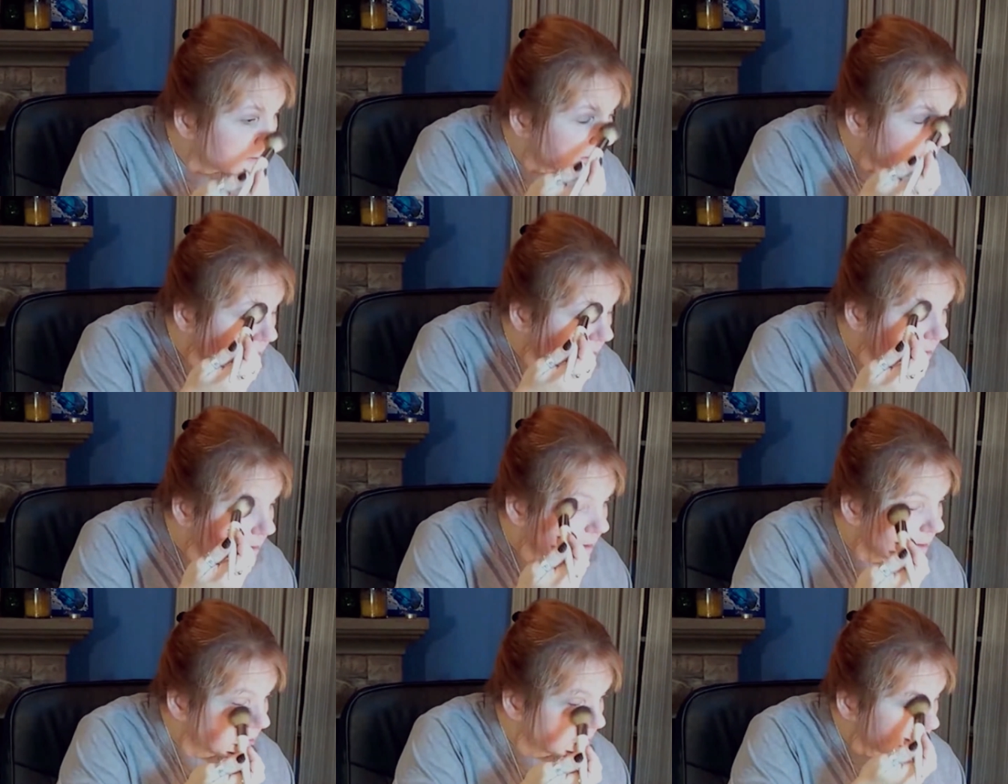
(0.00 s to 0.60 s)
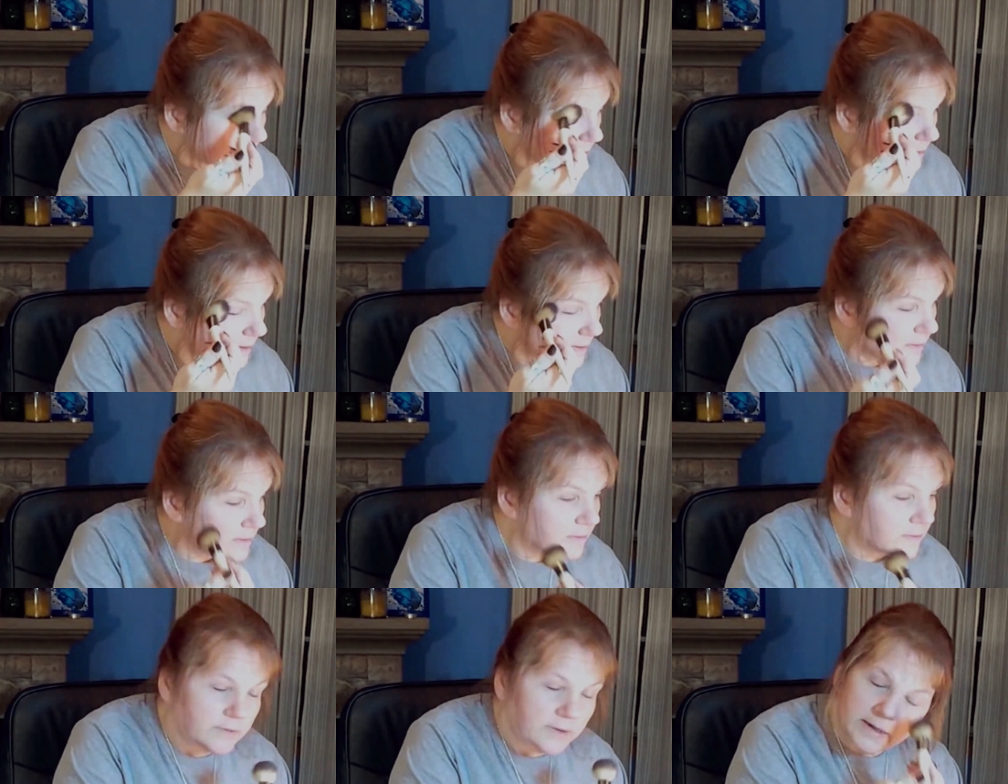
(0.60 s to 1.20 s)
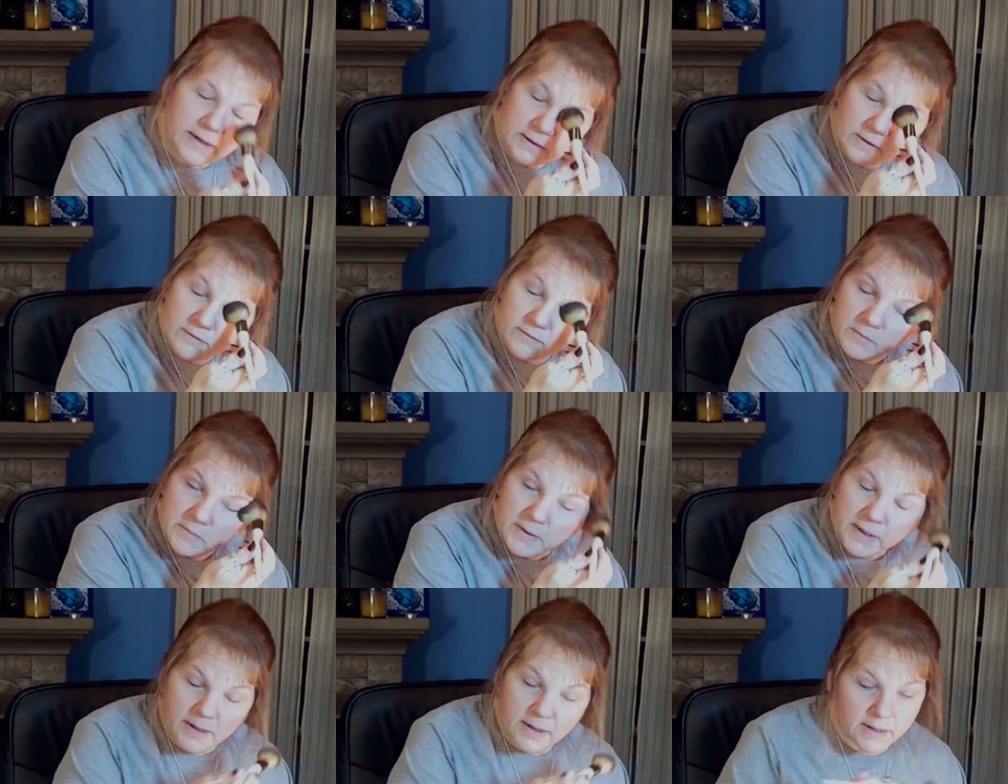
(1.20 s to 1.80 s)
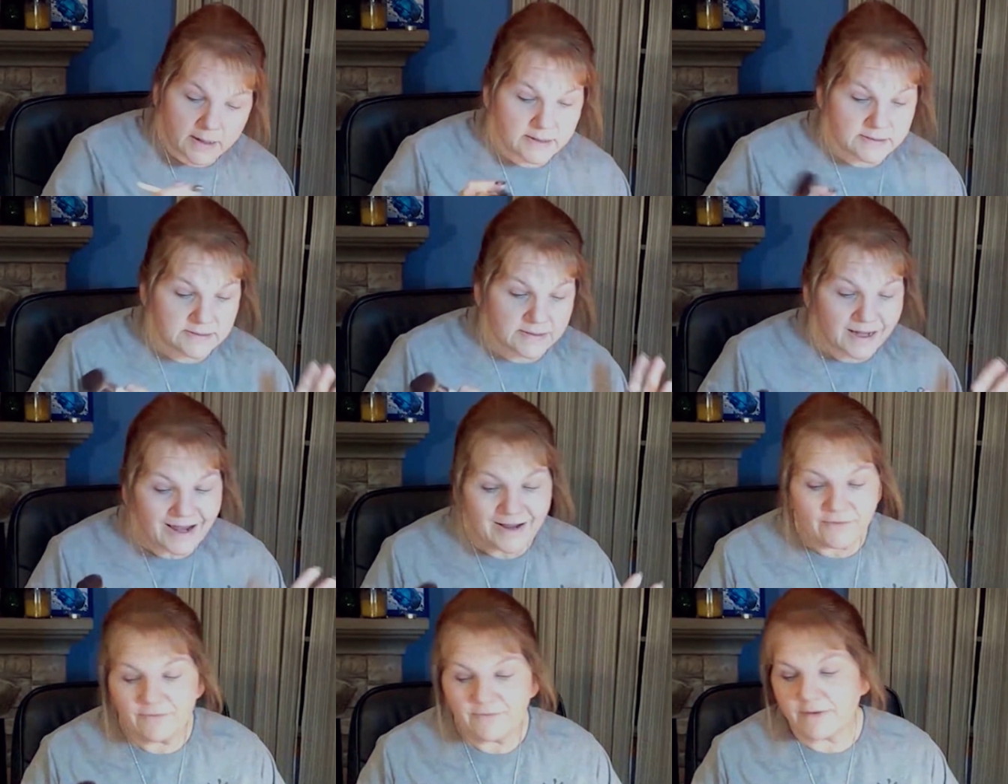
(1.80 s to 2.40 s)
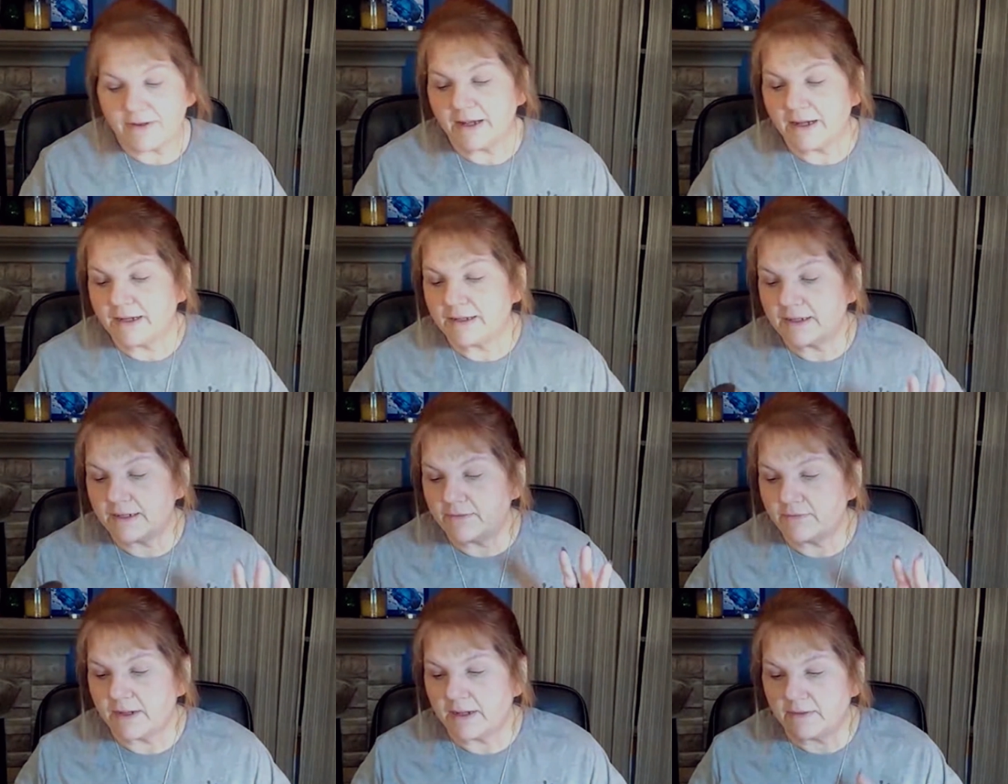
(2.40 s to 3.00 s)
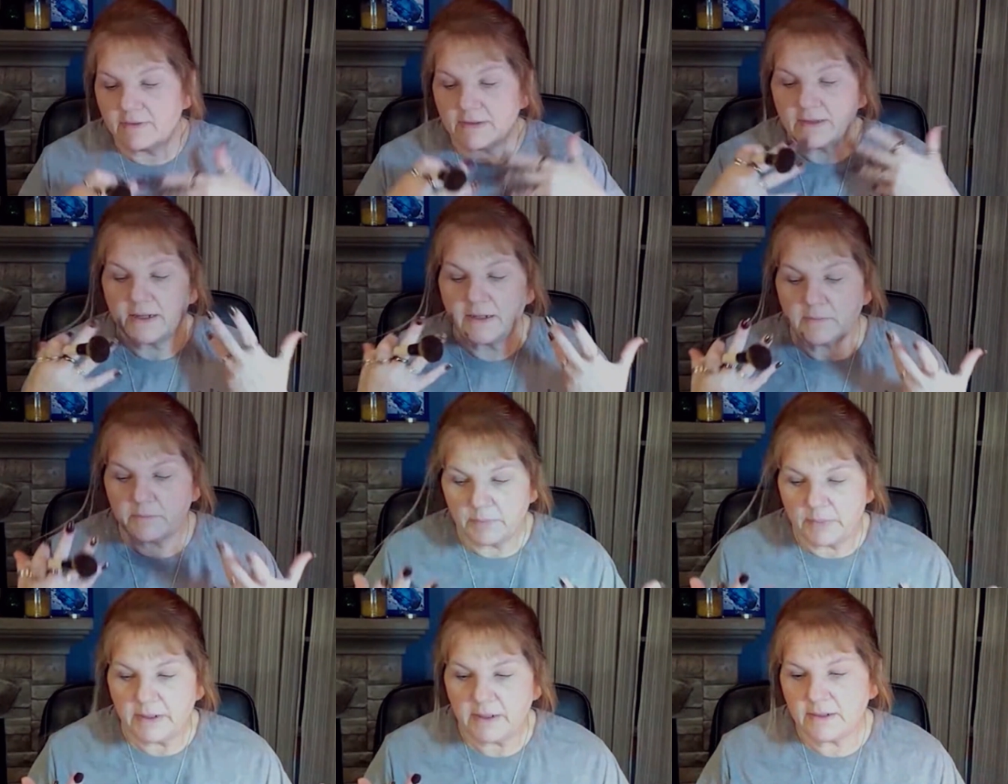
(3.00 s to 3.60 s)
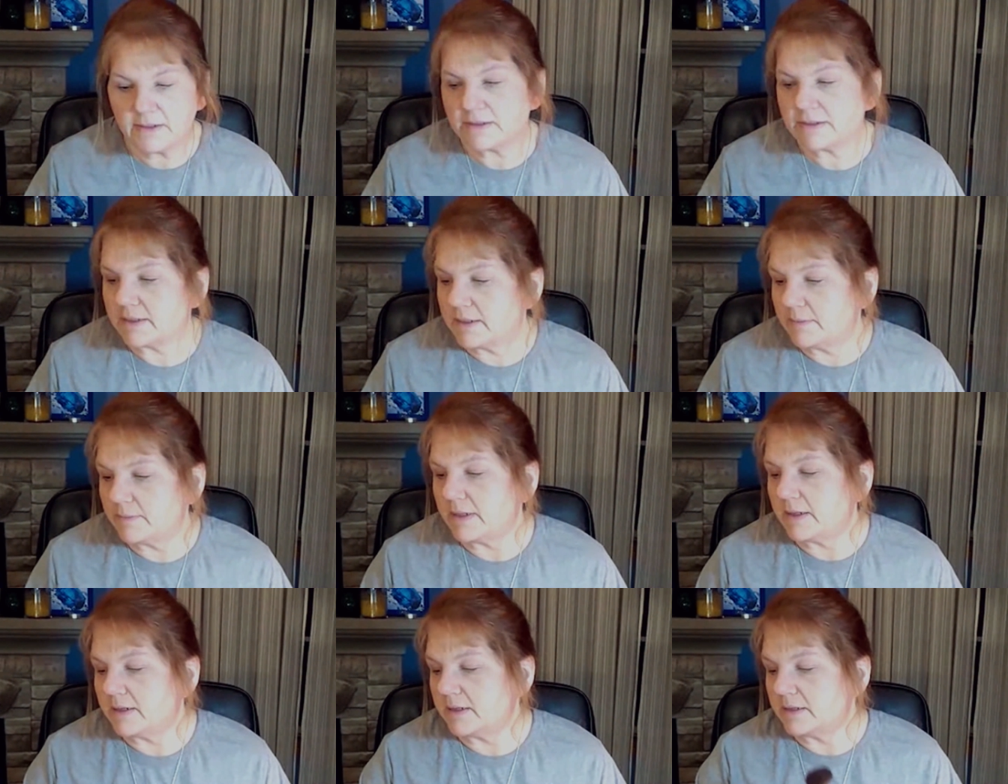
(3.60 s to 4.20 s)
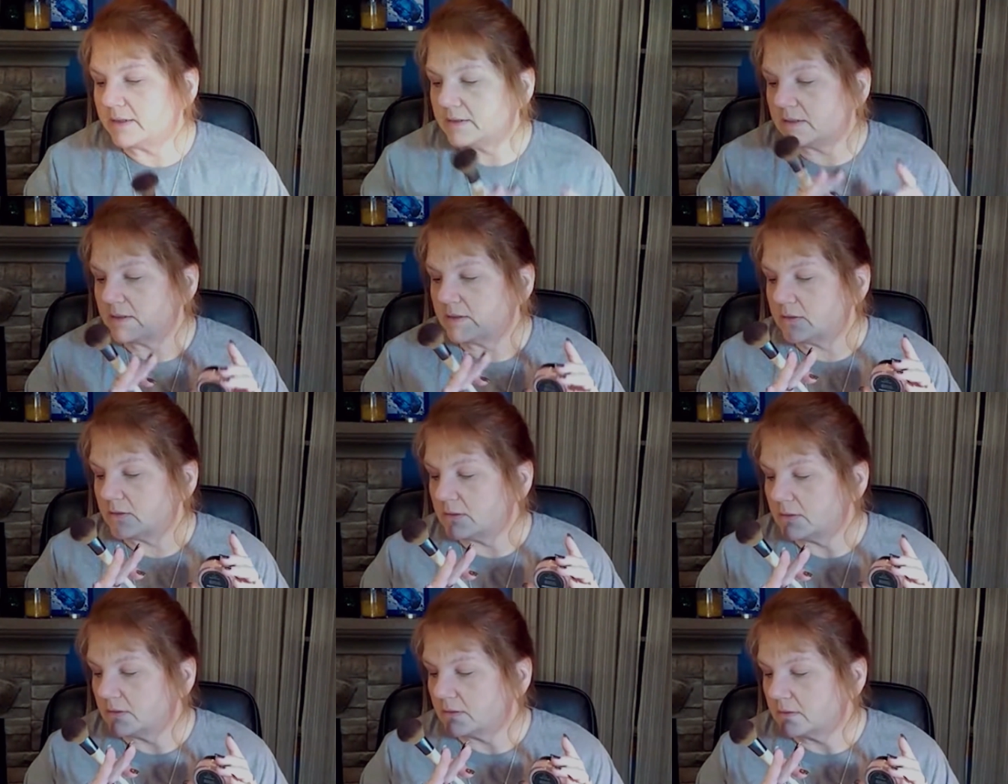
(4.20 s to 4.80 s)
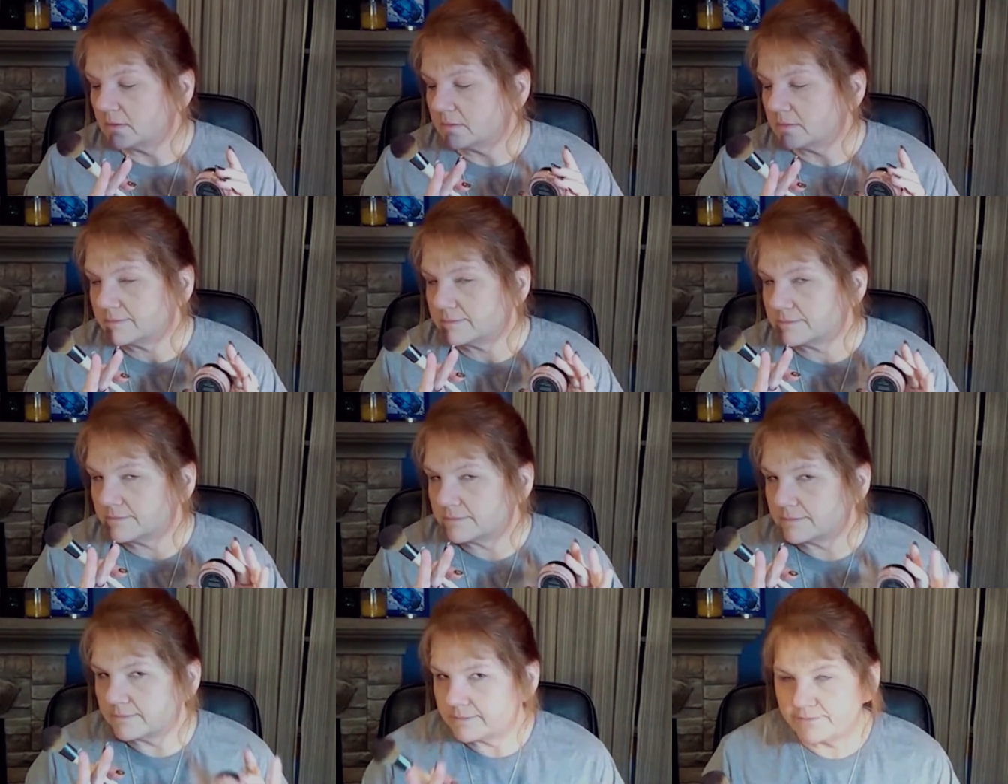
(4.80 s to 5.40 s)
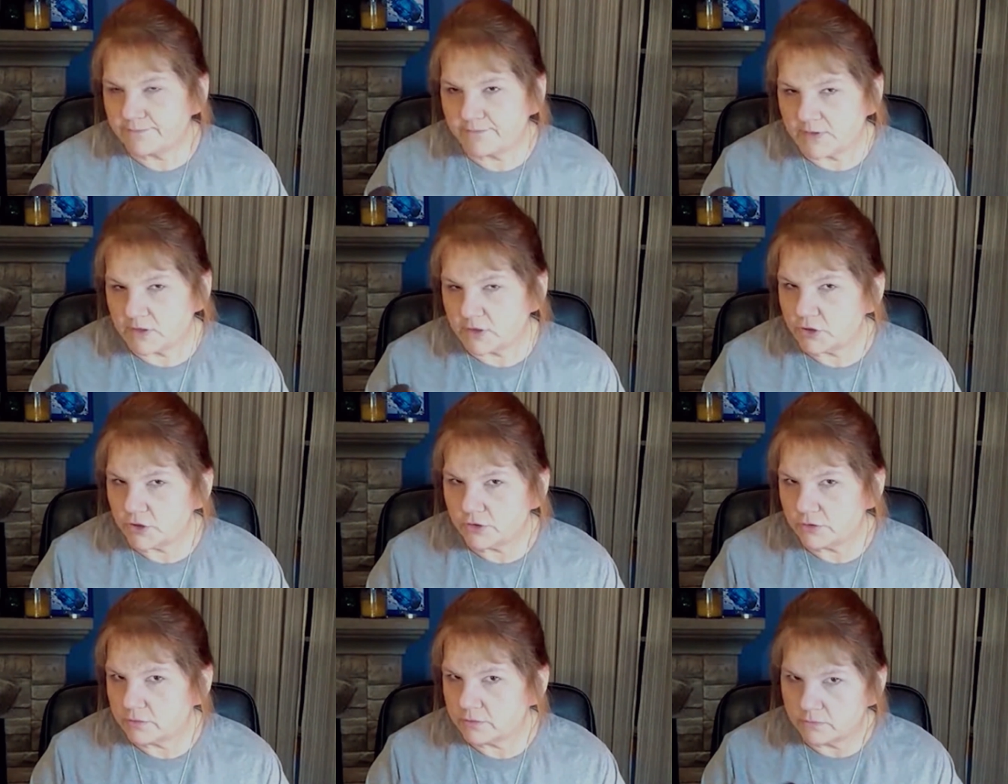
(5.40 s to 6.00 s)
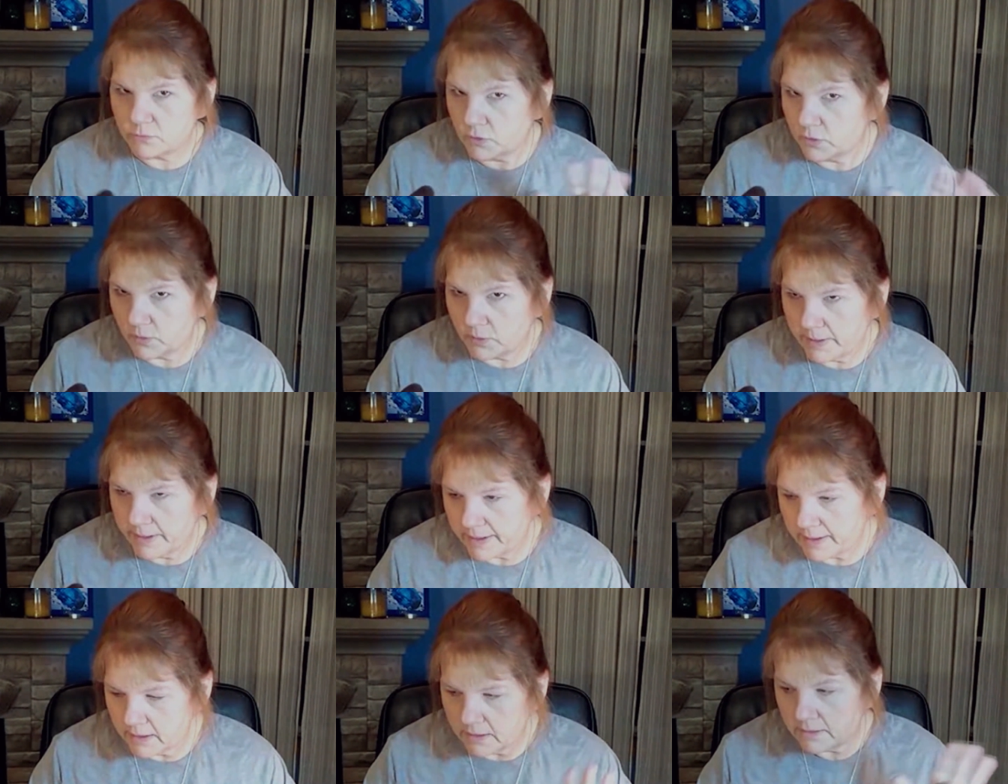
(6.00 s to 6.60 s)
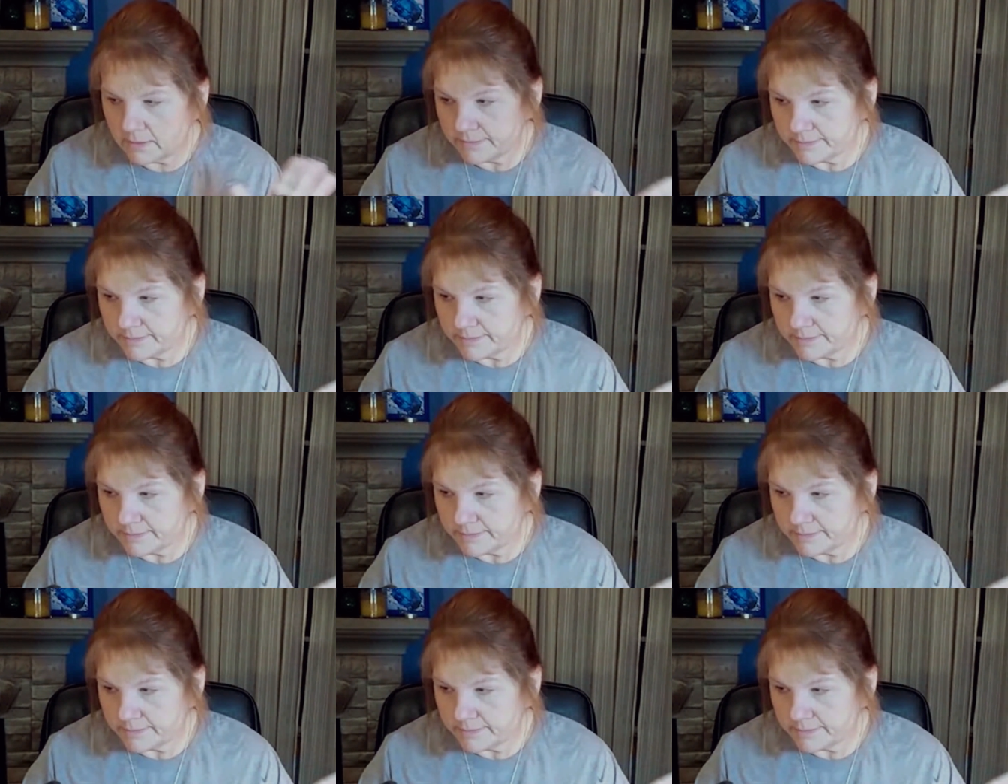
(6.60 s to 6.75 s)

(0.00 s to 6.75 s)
And yes, I tend to drag it over my eyes. I find that if I have a light pink tint on my eyes, they just look fresher, more awake.